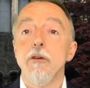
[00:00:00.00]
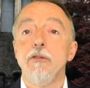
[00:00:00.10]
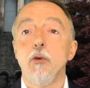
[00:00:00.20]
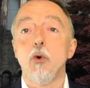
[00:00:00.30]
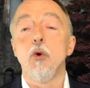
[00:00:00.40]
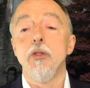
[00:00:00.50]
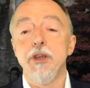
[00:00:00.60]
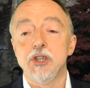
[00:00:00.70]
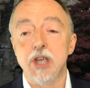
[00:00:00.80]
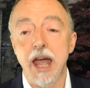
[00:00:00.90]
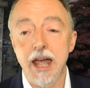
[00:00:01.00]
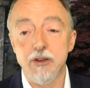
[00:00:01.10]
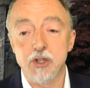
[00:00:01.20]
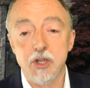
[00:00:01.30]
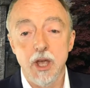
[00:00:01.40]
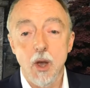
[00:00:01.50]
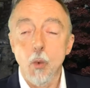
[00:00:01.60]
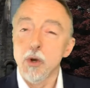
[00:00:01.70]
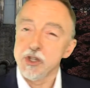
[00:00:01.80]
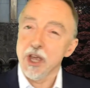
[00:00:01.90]
for this house
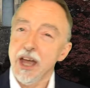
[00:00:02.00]
was